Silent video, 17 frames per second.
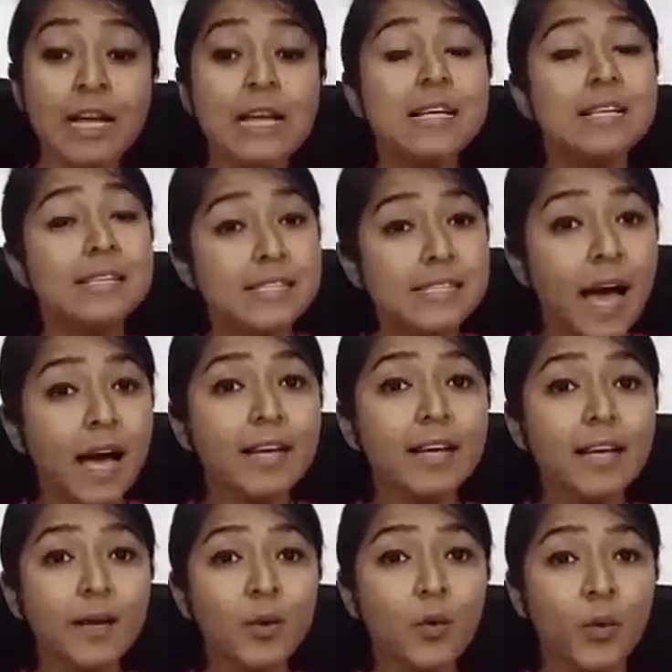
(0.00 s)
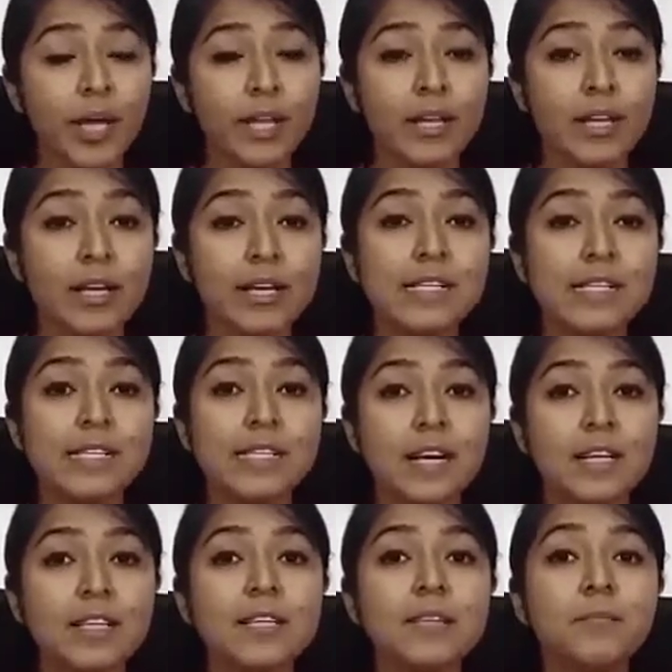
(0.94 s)
Starting with
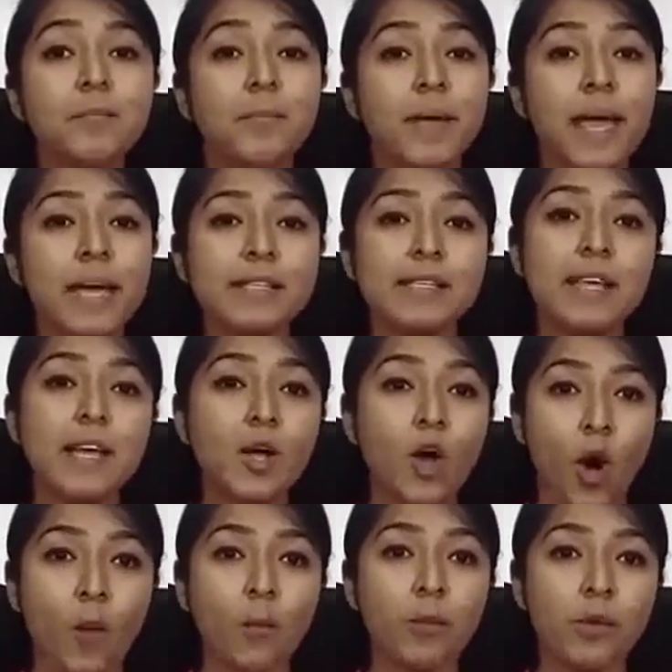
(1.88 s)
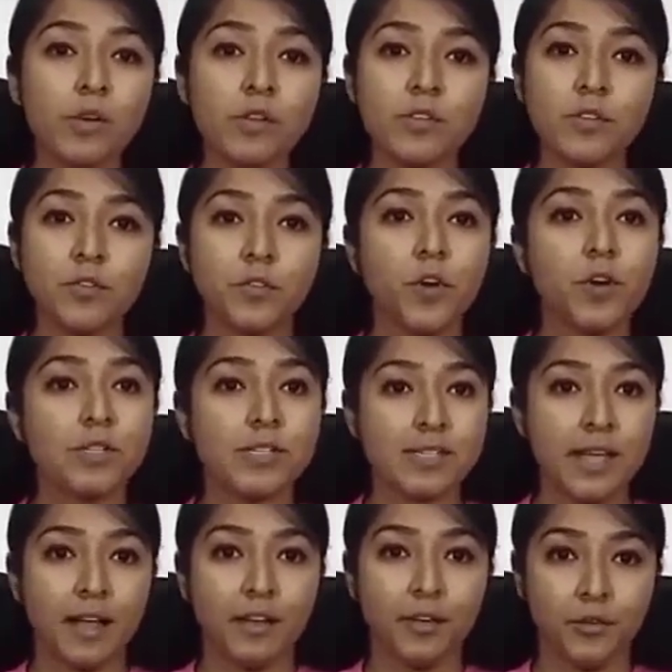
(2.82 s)
certain basic components of your
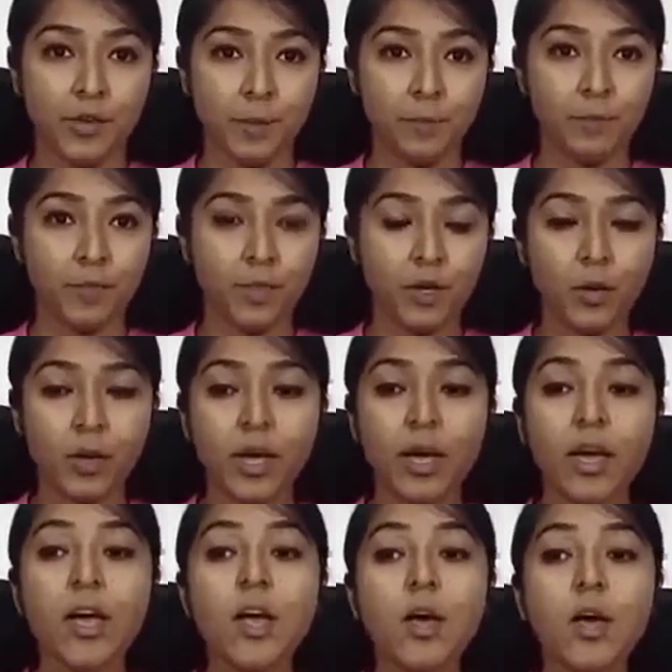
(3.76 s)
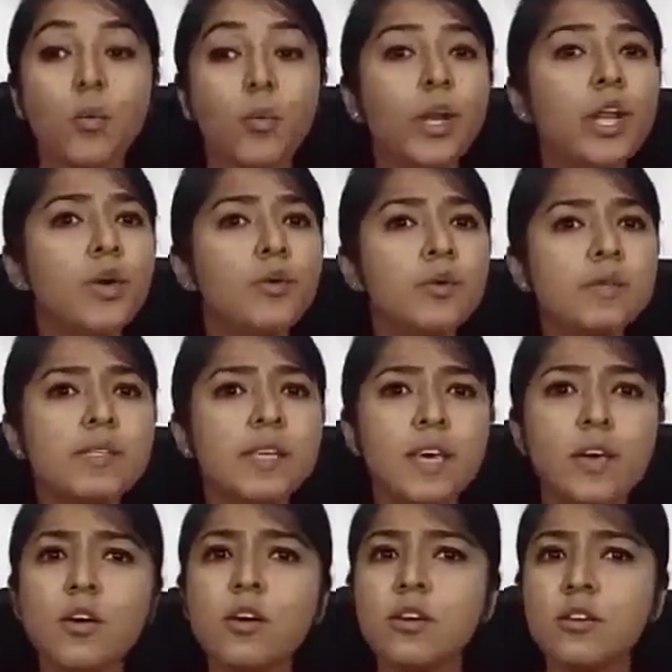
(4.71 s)
salary. Okay, when you
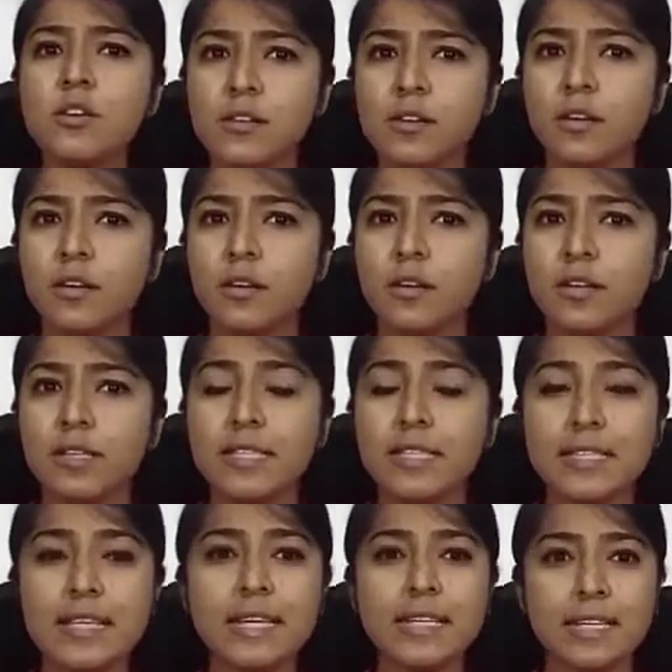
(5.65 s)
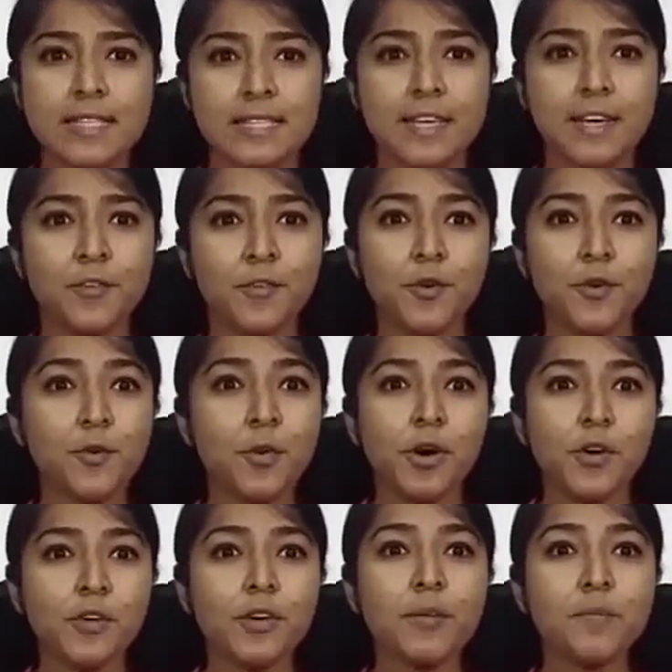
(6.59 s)
see your CTC, if you
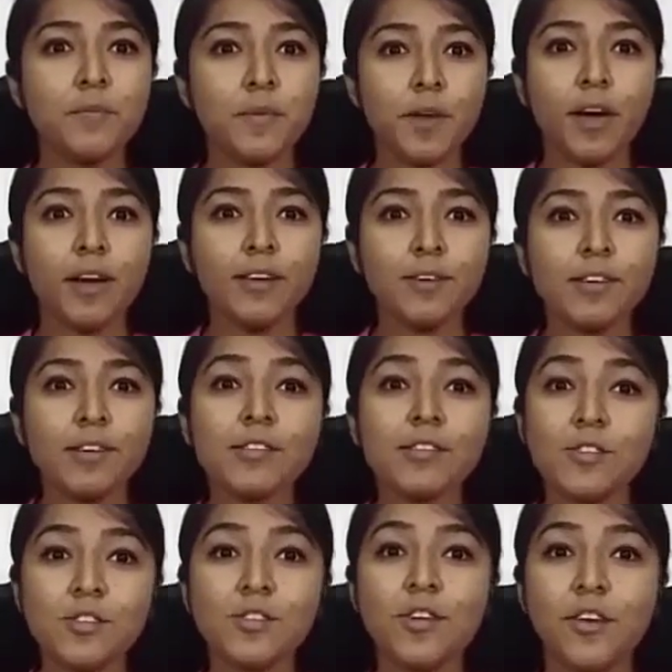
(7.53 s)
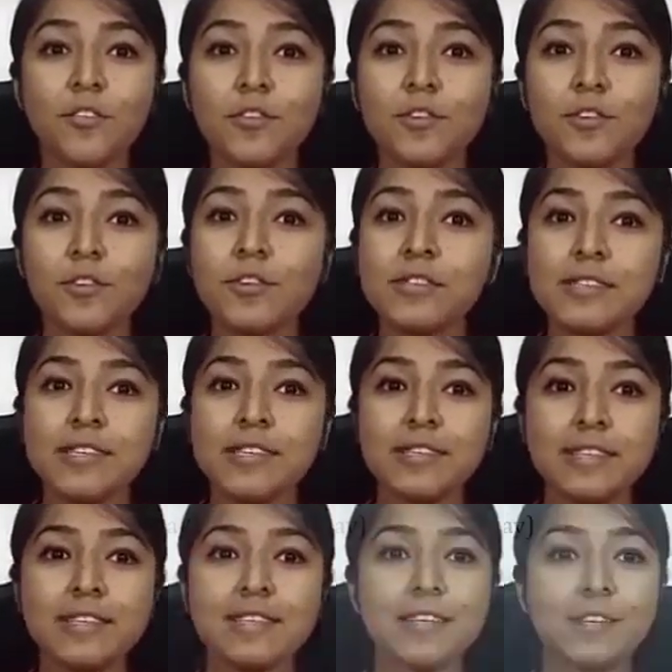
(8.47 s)
are an employee, you can just refer to your
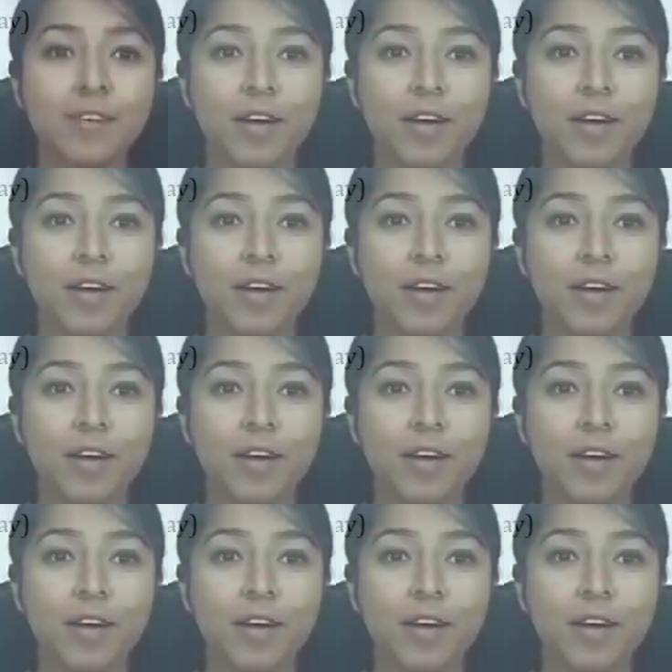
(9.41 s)
CTC